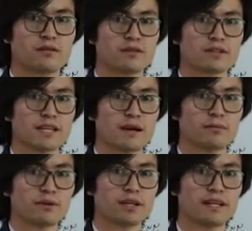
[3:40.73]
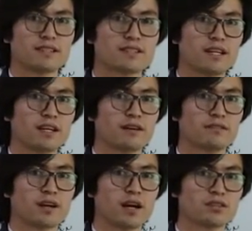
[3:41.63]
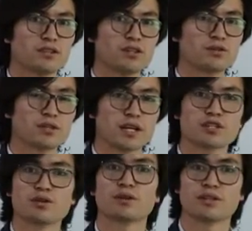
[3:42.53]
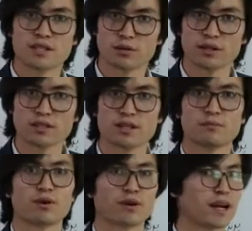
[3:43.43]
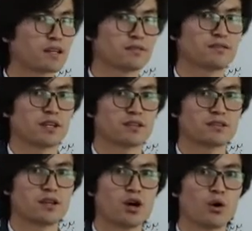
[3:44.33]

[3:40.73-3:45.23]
For example, instead of continuous tense, you can say what? Progressive tense.